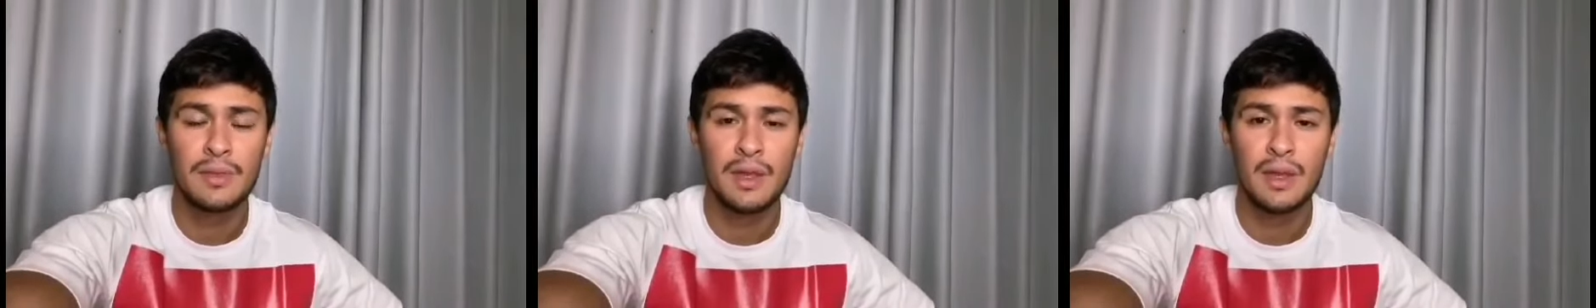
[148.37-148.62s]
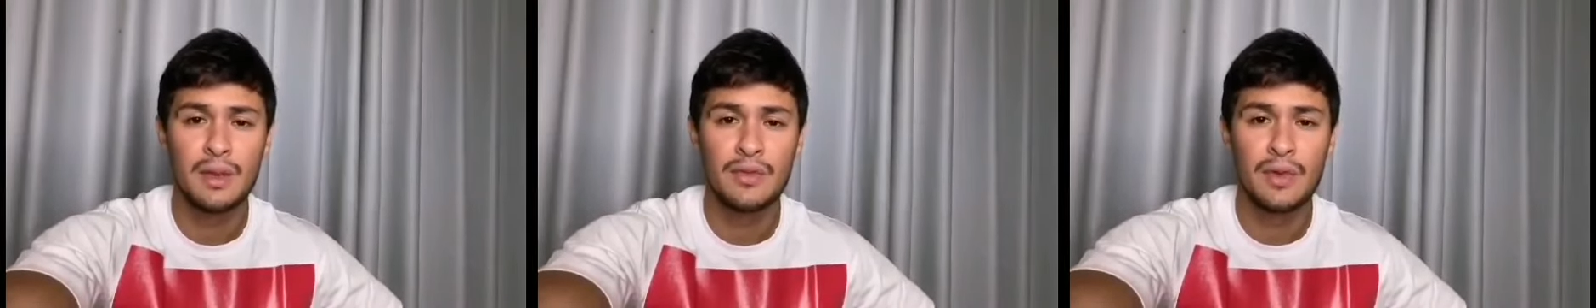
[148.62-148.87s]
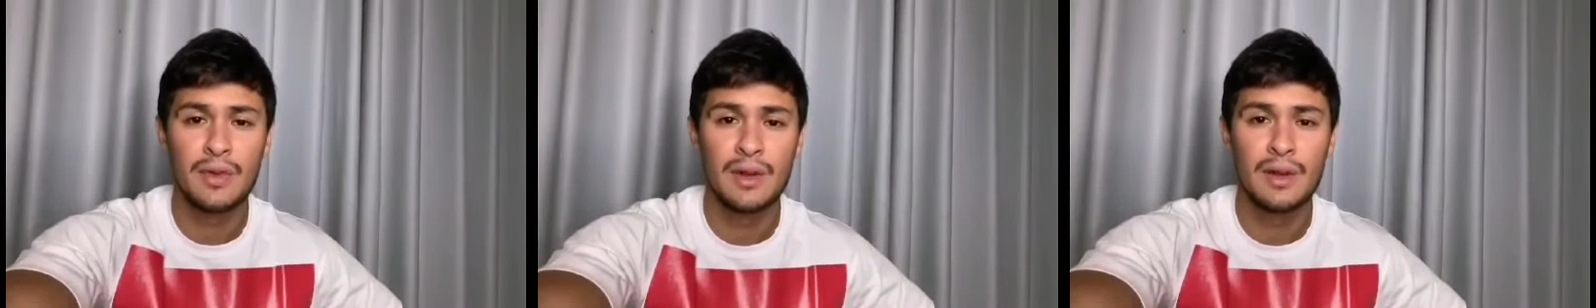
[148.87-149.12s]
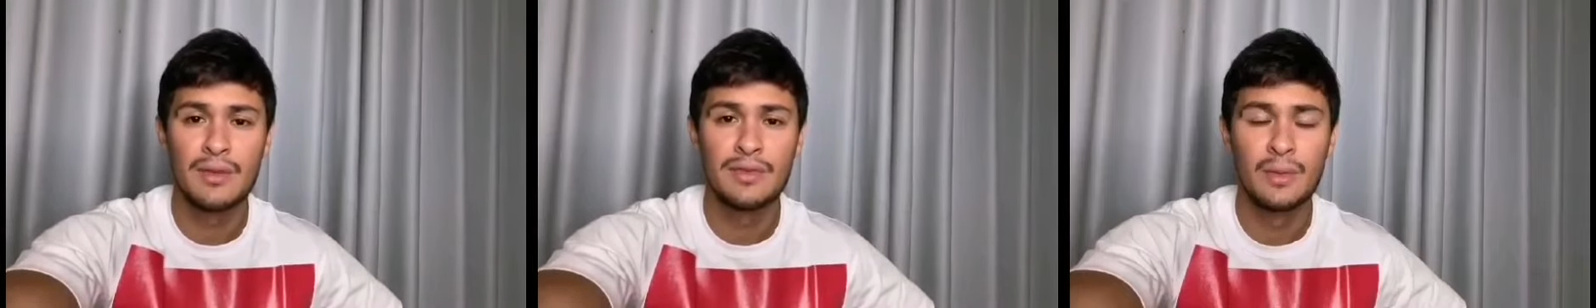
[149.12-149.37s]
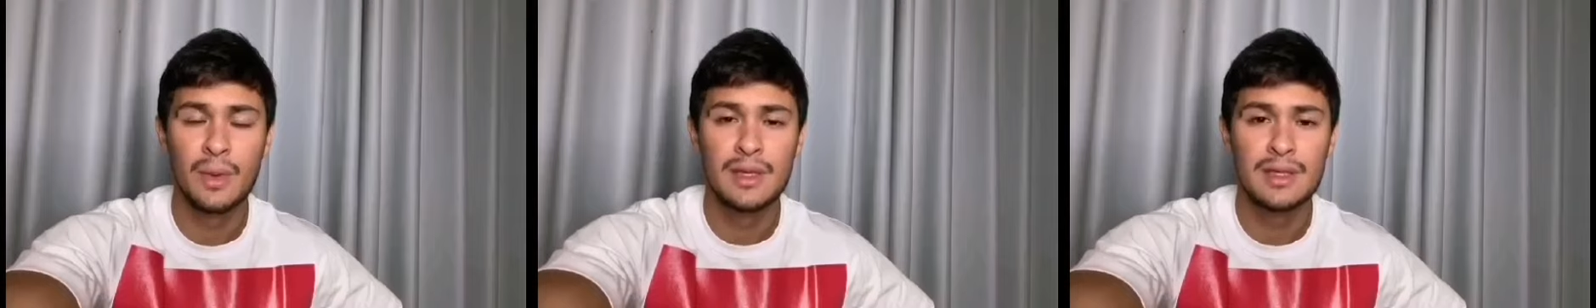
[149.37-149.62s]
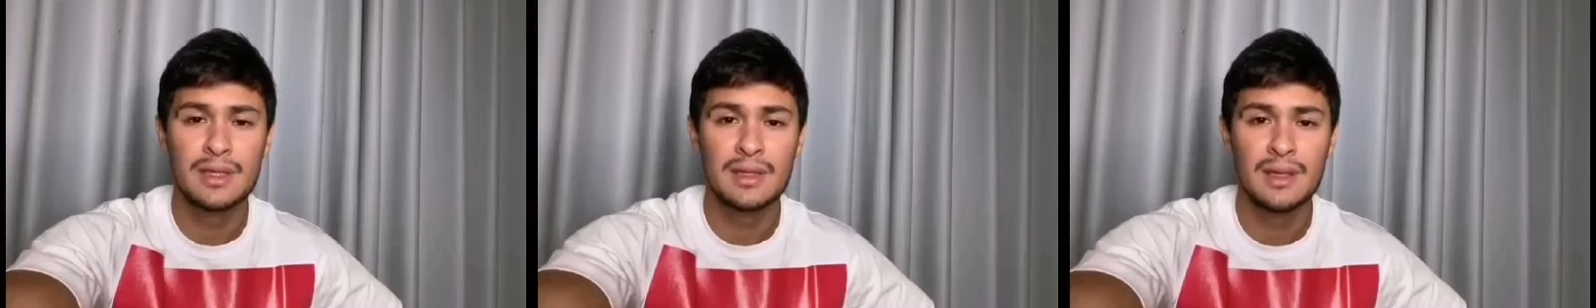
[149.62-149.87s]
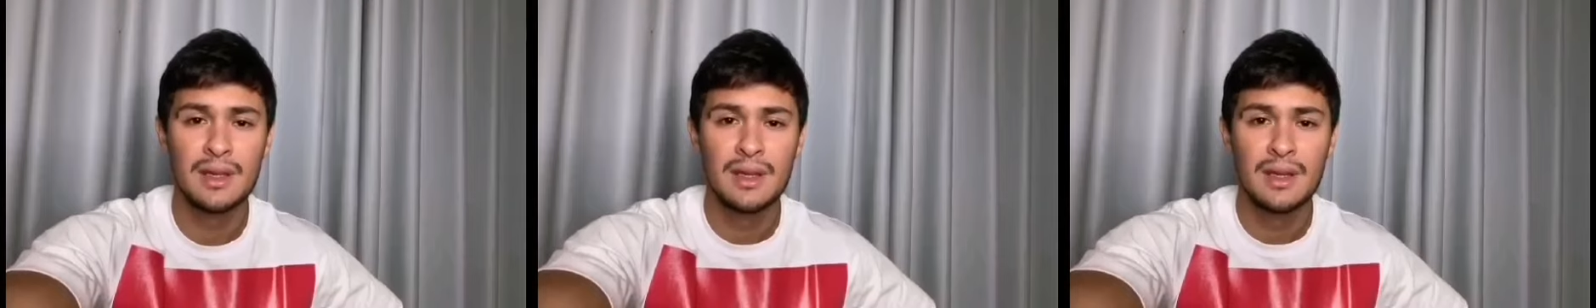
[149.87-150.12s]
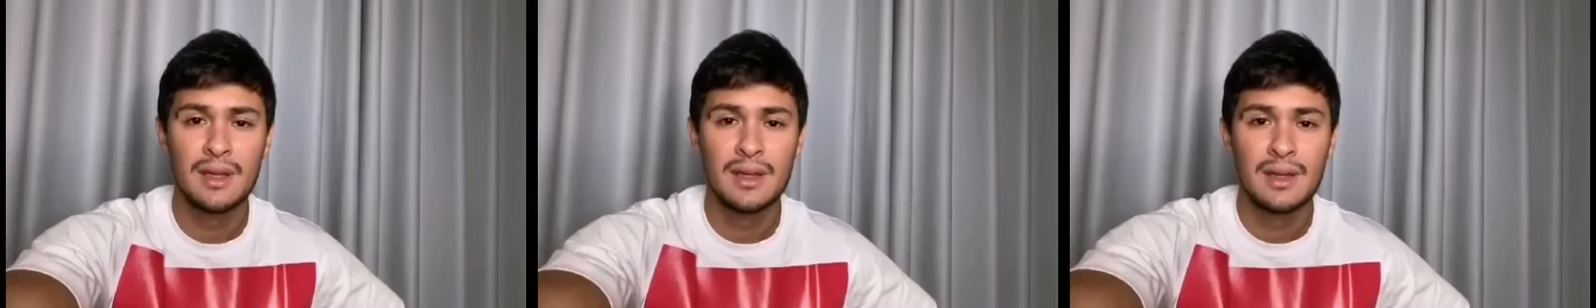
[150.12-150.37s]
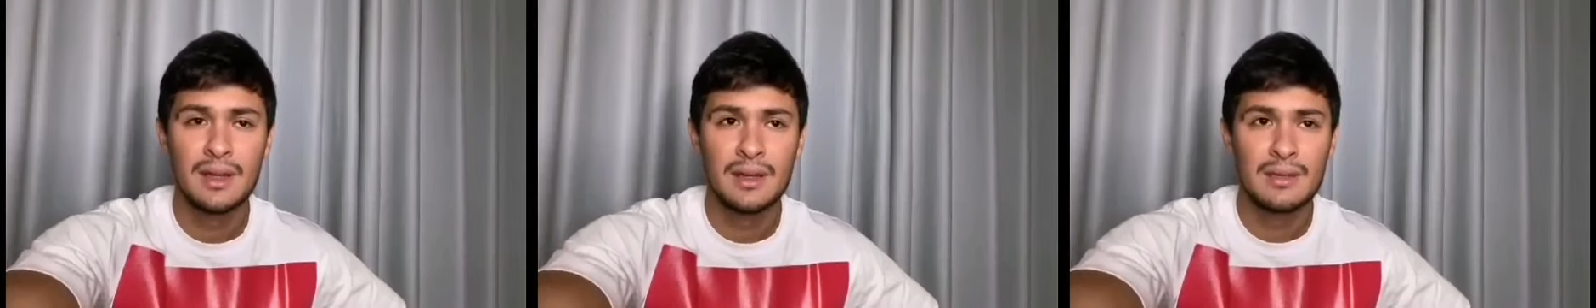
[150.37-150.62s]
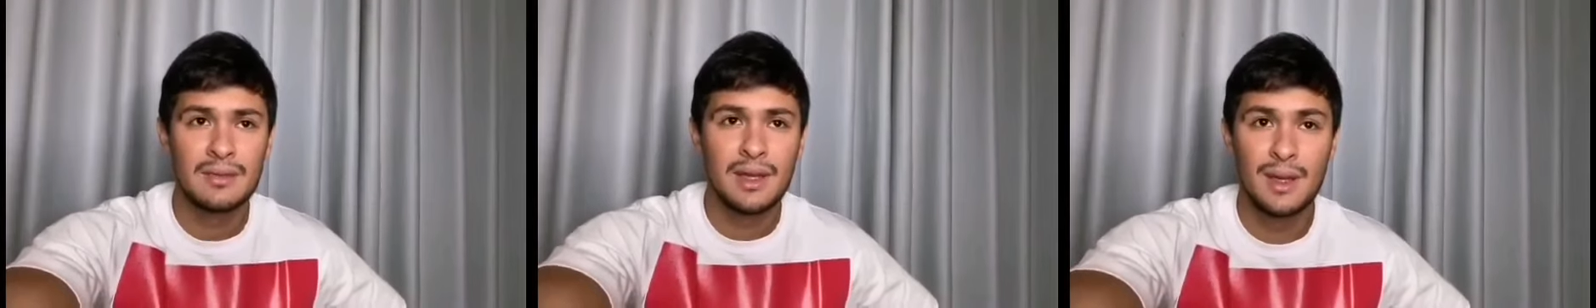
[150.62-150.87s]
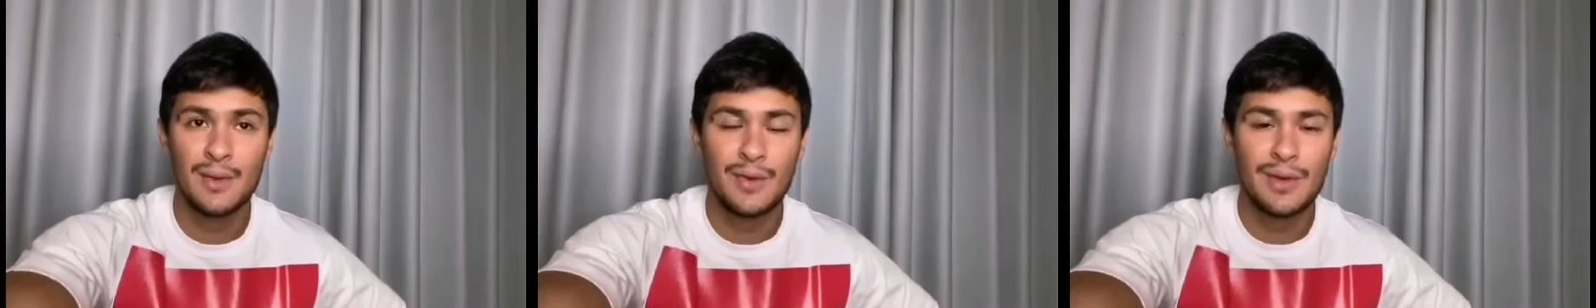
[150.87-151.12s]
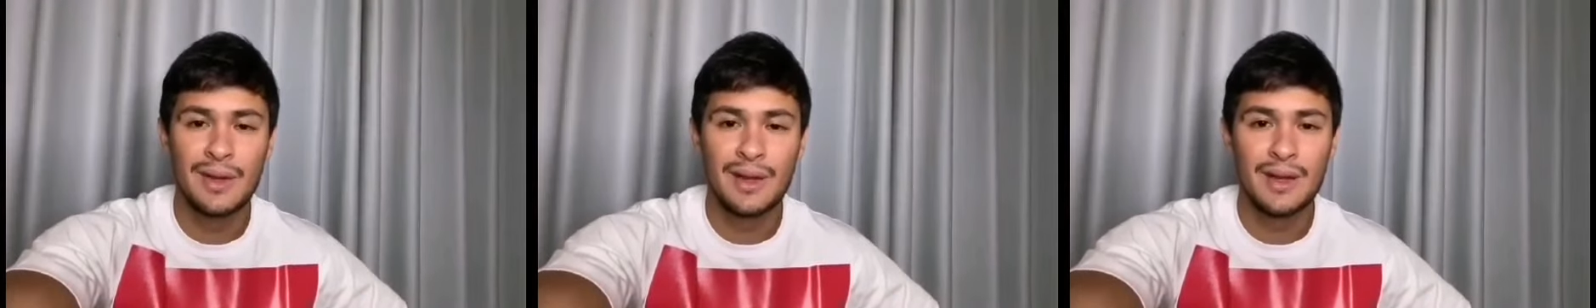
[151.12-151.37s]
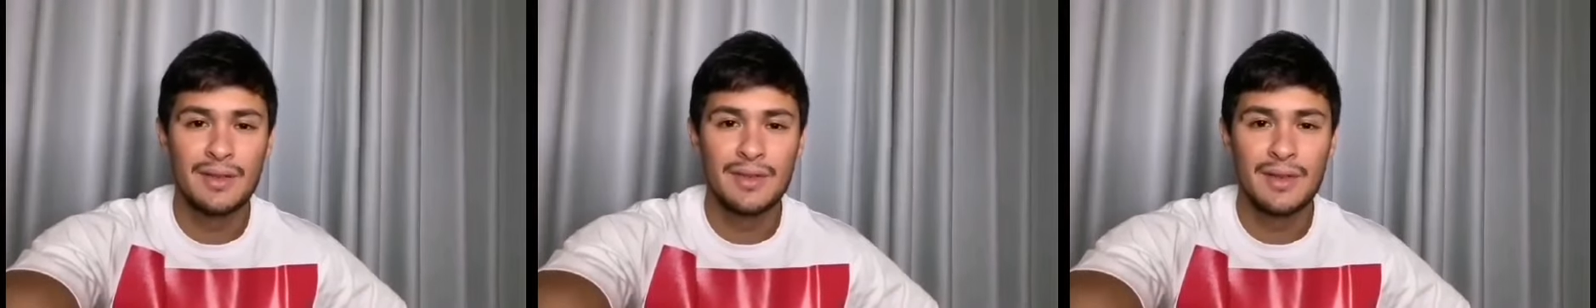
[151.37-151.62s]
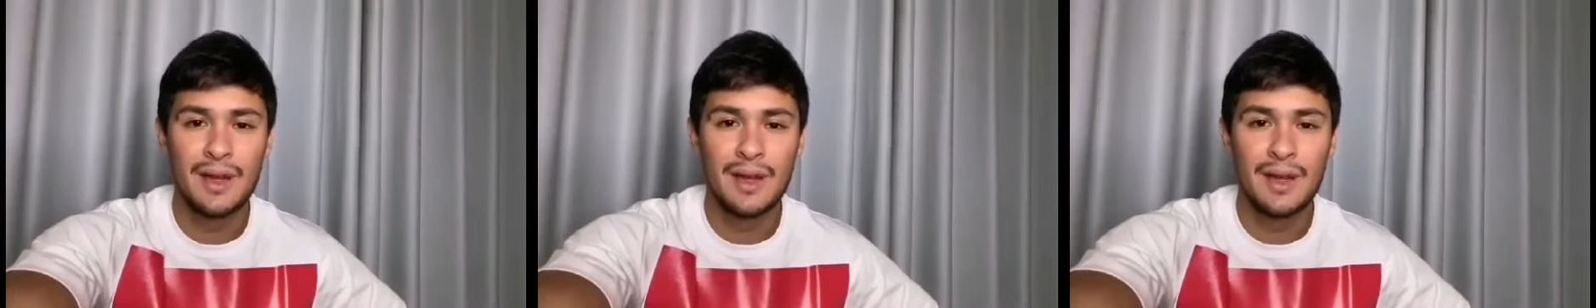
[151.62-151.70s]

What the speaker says: thank you for the loved ones, and thank you for the love.